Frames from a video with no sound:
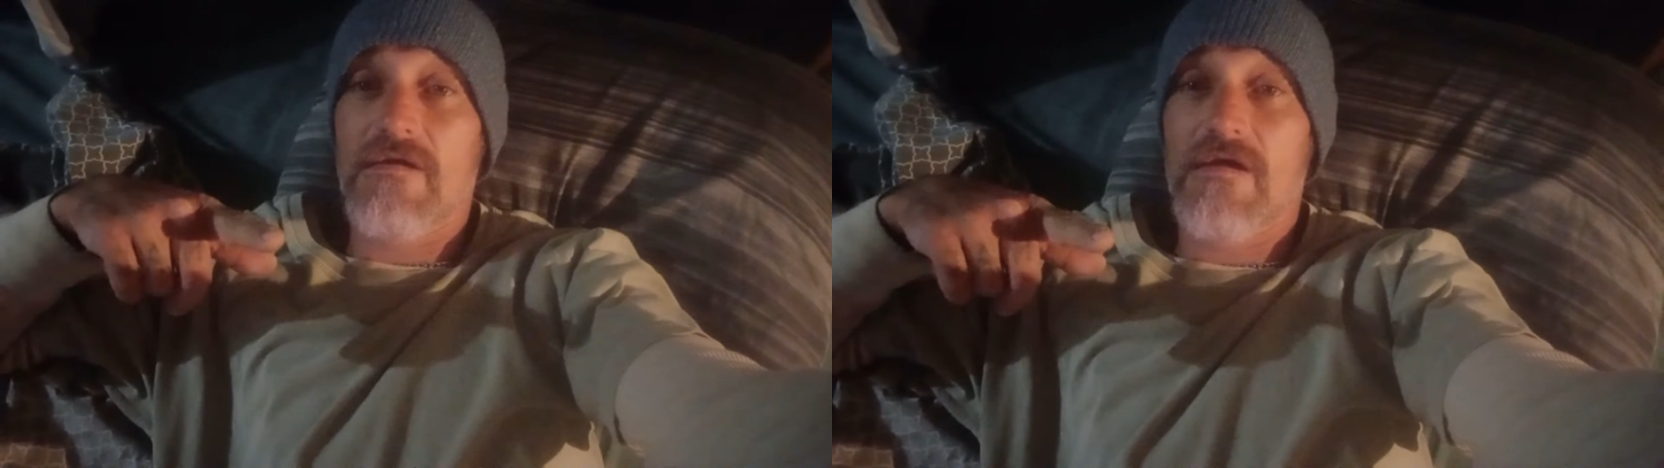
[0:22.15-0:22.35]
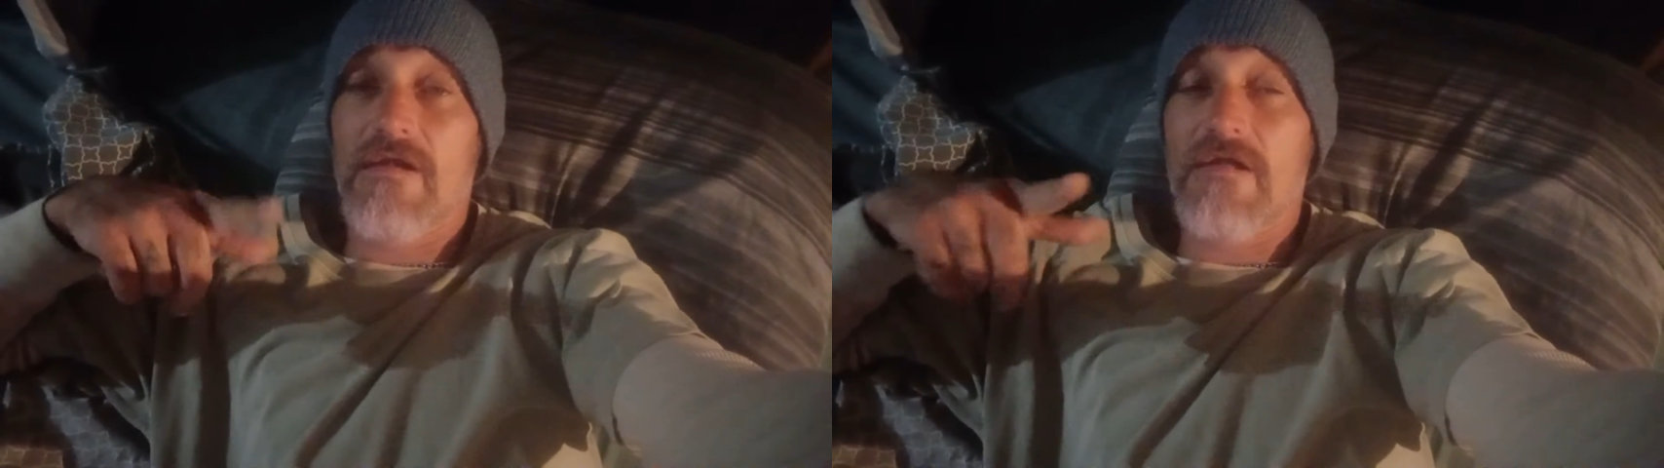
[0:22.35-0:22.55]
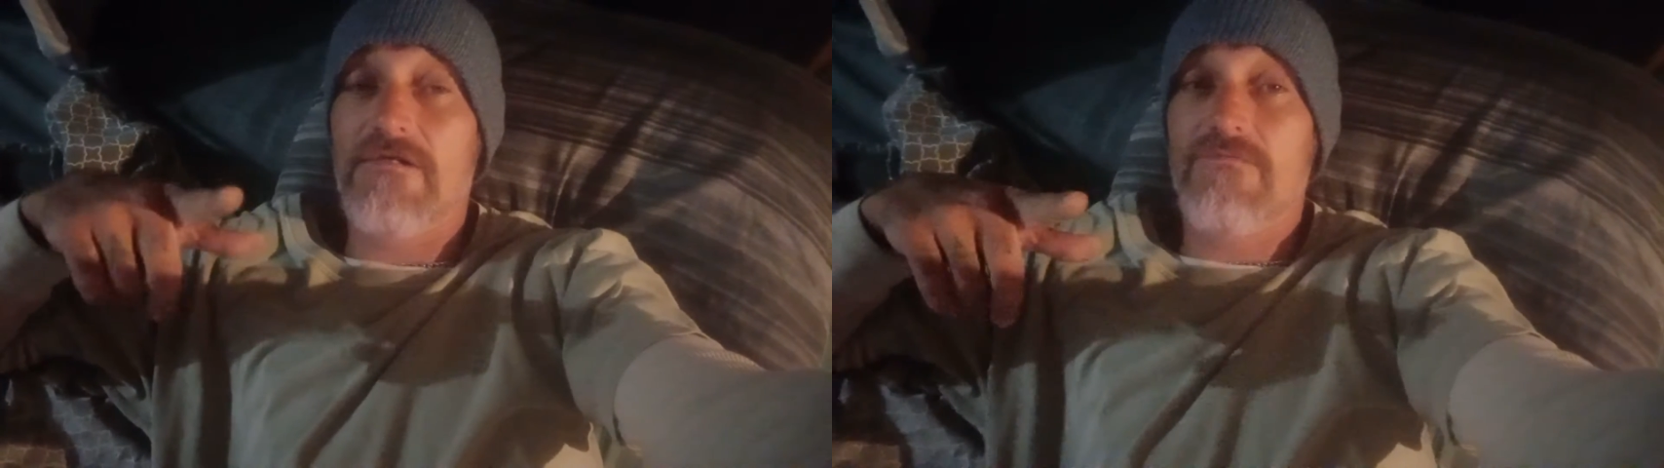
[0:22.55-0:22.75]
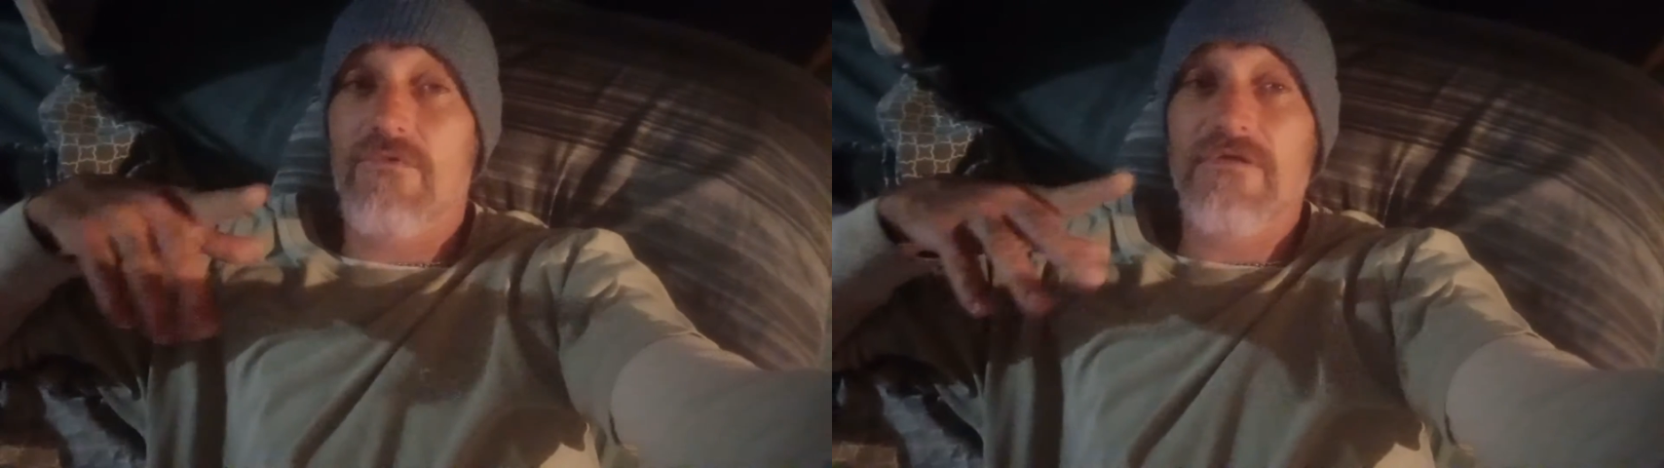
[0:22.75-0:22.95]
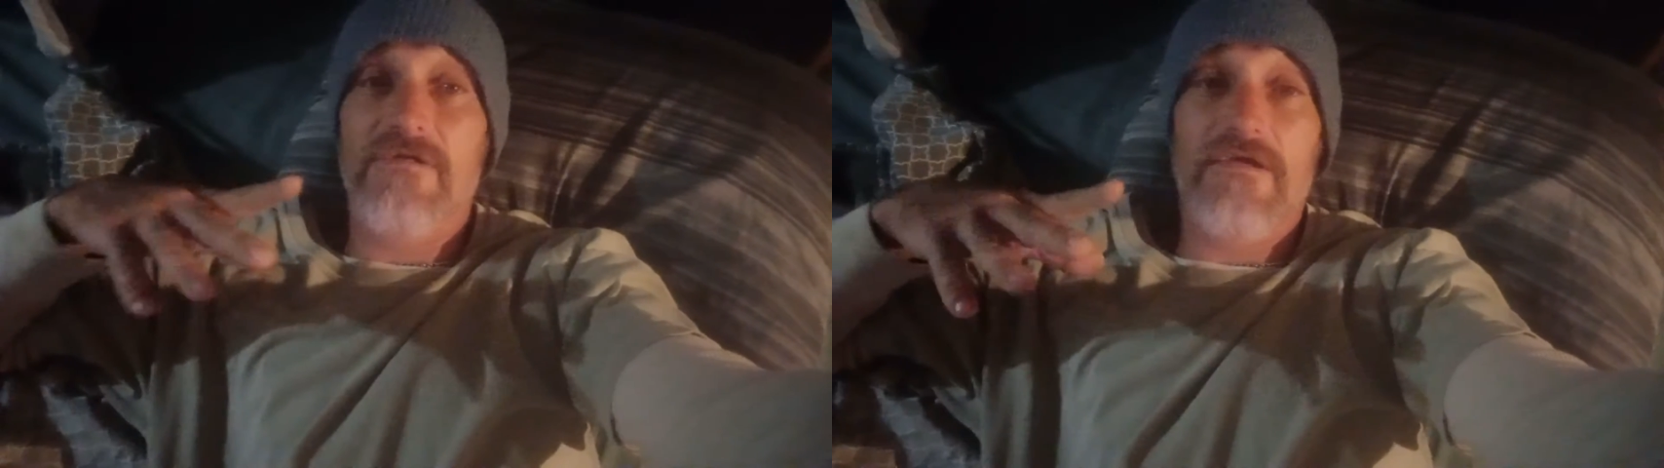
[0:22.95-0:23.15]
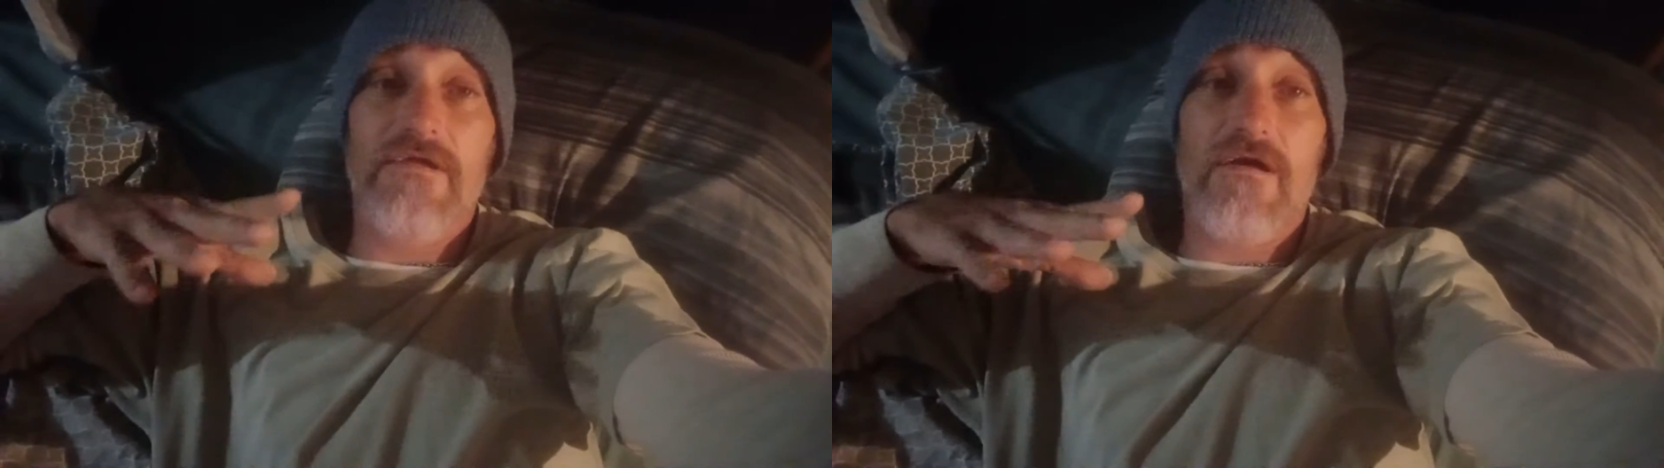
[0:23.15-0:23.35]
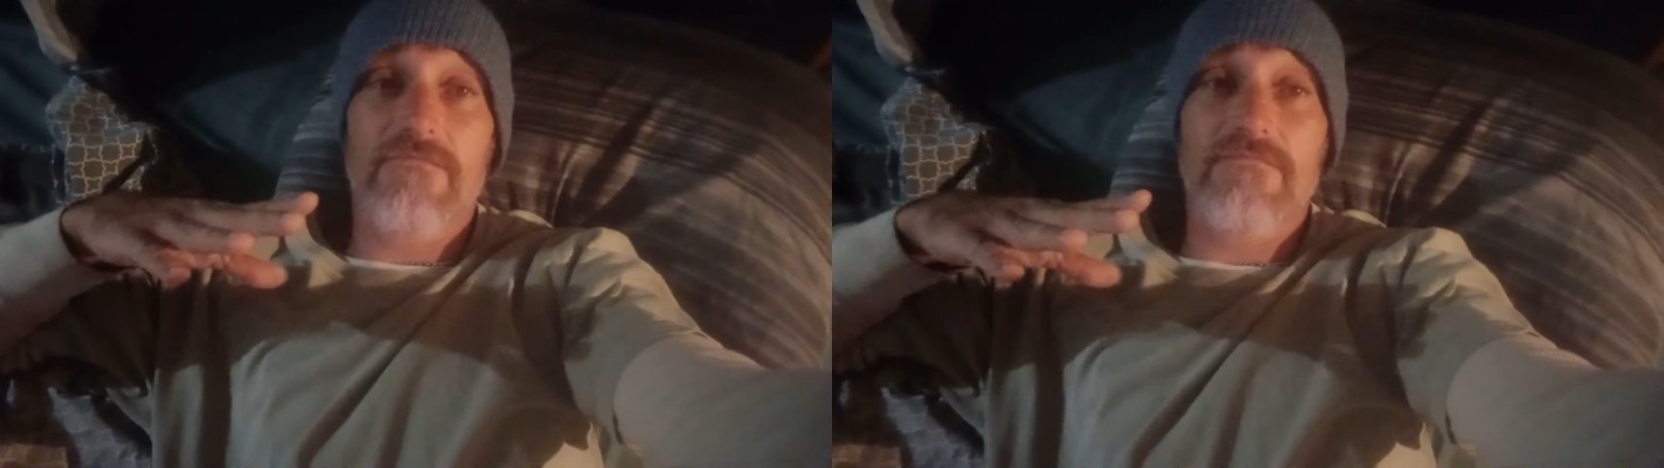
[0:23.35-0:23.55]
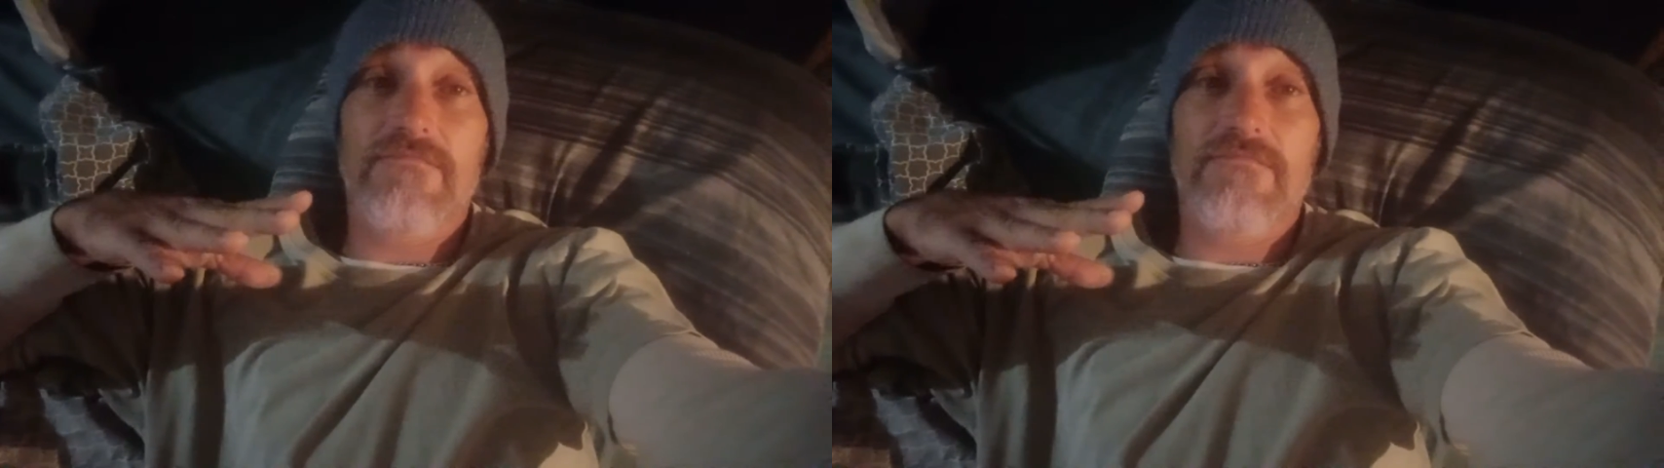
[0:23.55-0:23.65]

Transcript: And I just wanted to tell y'all,